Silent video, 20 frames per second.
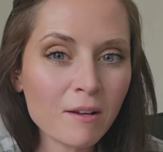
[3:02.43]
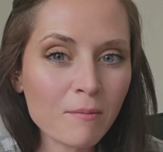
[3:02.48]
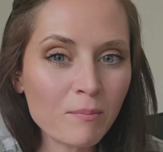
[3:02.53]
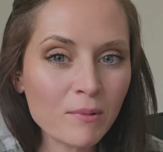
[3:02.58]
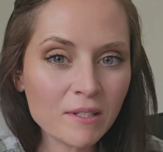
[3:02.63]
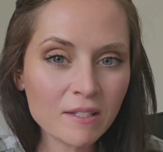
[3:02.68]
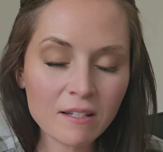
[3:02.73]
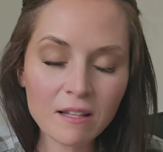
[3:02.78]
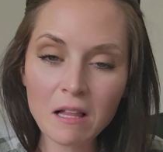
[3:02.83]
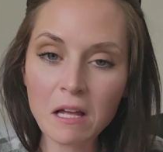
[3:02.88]
up
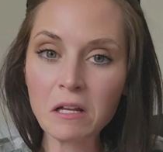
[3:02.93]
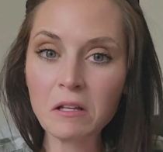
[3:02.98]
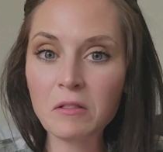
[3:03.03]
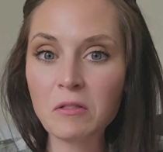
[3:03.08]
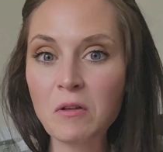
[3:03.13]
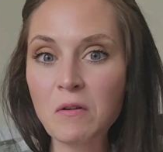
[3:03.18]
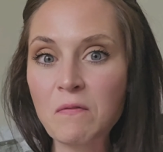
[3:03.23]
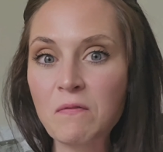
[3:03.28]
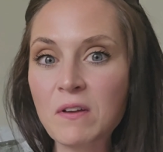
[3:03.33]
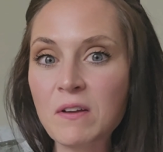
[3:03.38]
into like
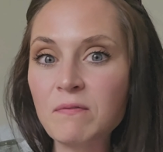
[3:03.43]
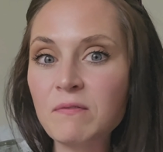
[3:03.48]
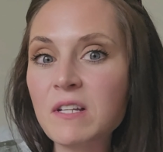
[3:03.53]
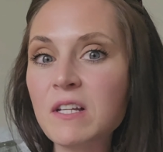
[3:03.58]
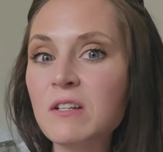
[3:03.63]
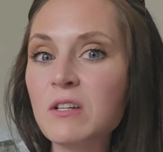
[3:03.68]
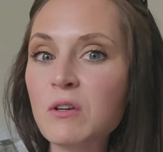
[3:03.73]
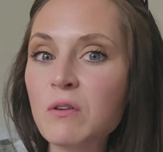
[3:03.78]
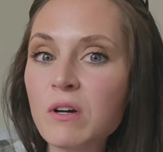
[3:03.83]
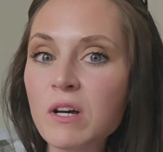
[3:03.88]
the
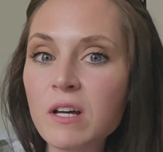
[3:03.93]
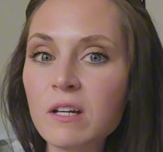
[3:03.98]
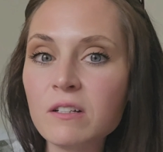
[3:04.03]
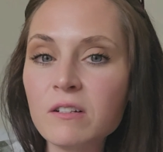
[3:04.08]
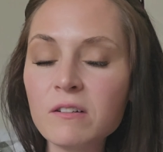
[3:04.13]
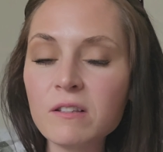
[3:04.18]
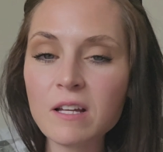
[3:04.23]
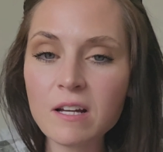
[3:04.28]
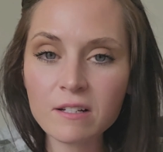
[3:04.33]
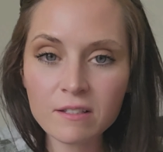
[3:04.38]
$50,000 to
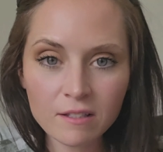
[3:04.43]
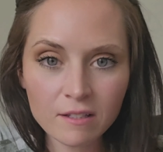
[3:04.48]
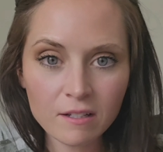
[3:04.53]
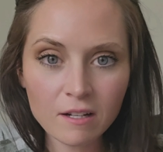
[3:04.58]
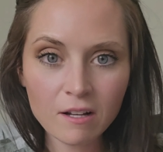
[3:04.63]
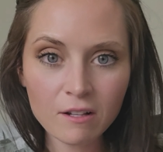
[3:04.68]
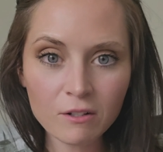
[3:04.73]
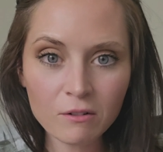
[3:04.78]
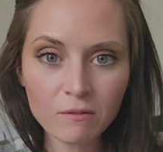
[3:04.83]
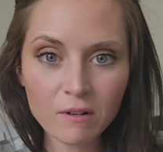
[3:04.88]

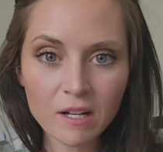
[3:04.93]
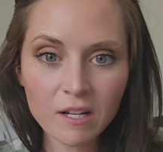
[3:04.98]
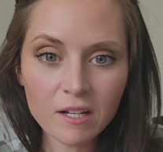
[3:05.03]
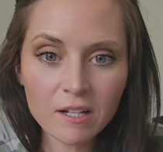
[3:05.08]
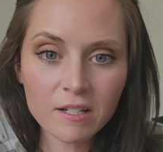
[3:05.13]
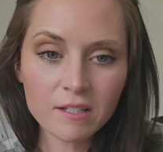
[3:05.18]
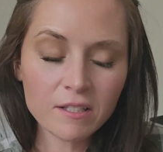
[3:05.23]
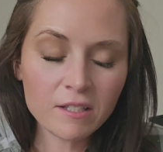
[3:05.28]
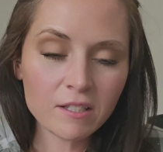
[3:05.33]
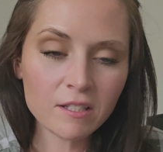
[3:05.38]
$100,000
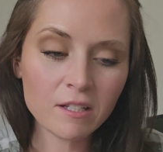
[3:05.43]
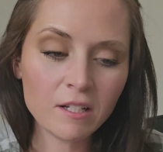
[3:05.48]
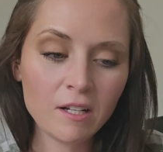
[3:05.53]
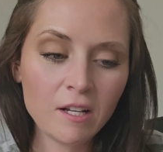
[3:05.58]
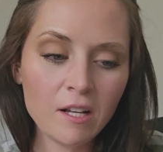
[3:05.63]
range.